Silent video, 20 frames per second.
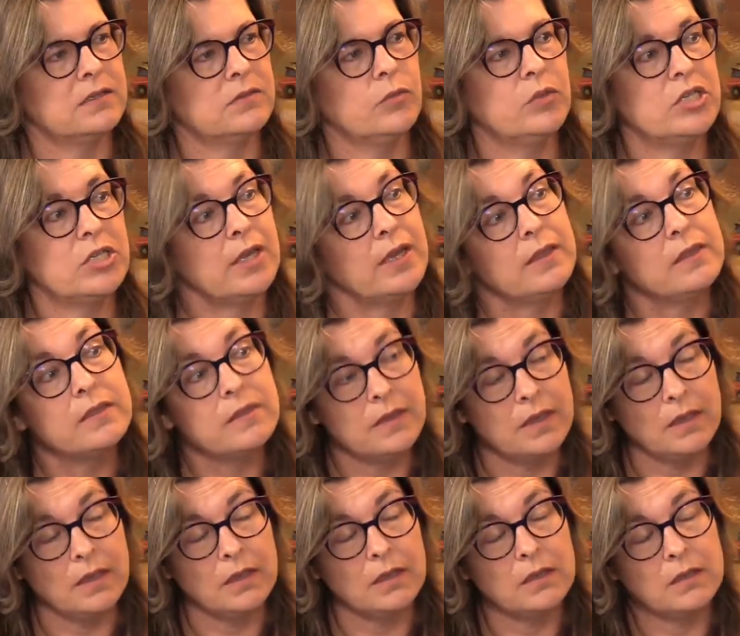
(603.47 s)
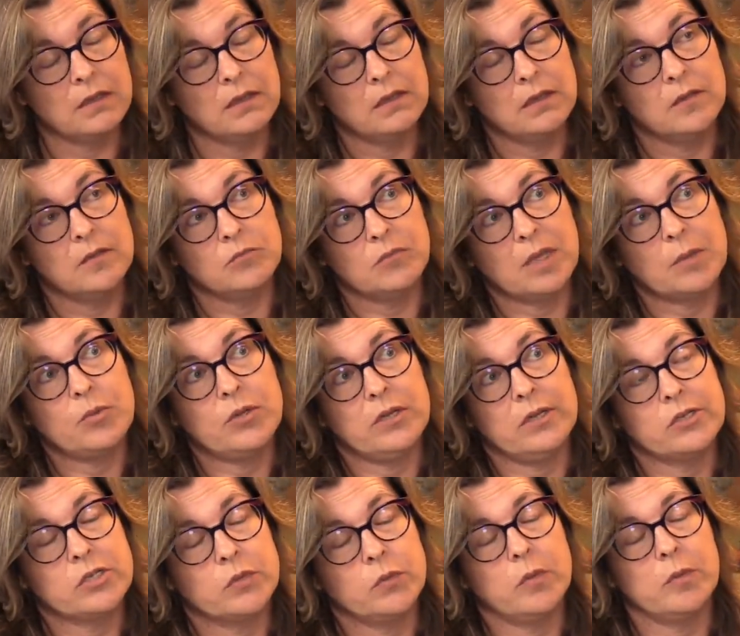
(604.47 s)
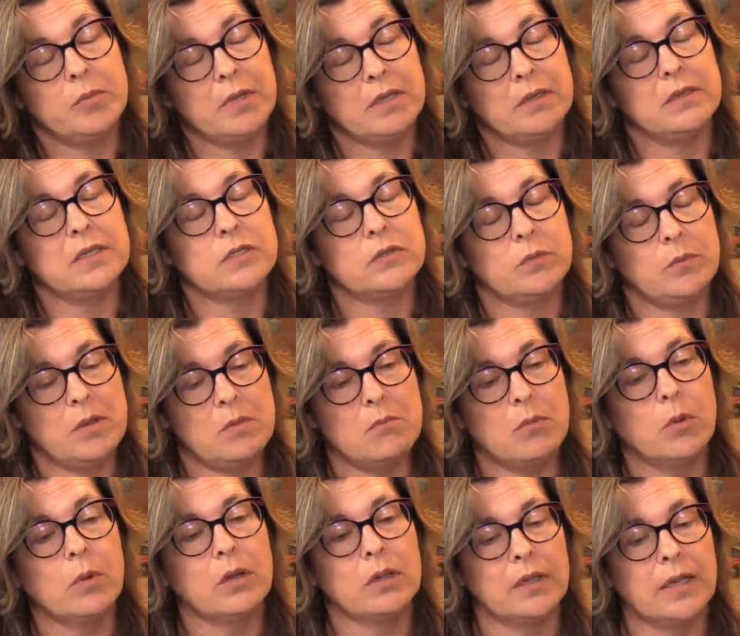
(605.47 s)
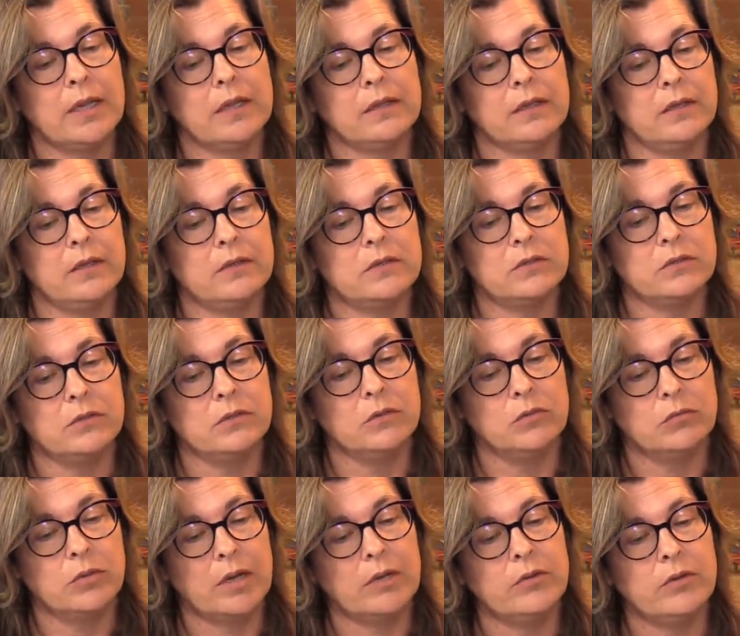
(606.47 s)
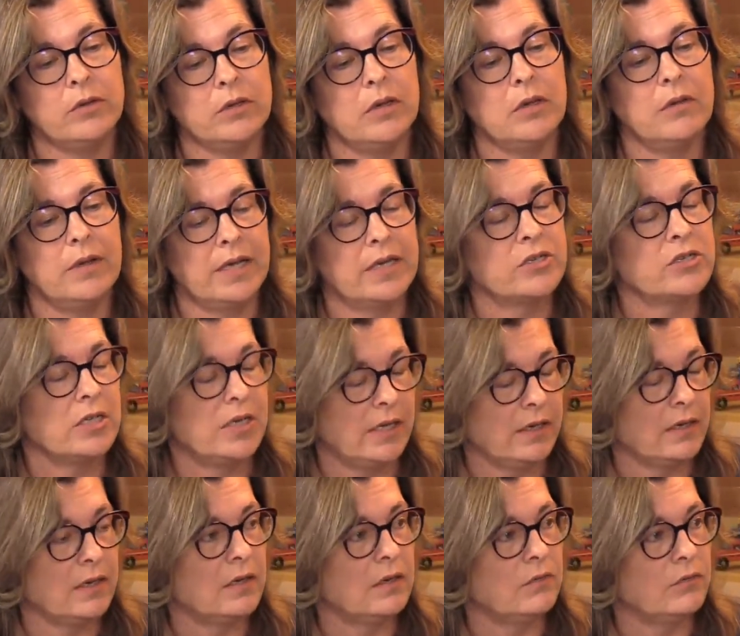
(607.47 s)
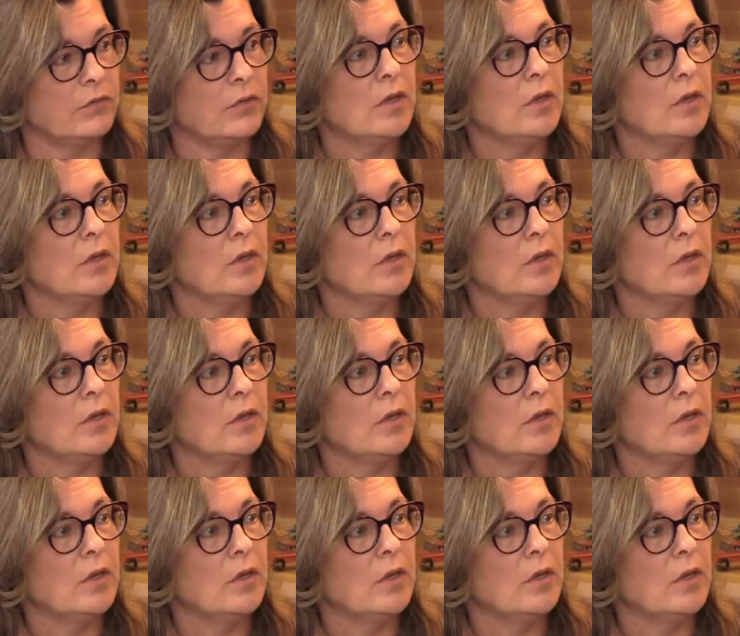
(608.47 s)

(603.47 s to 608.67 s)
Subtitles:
which I think my prediction would be that this would be more likely to render you Ash negative.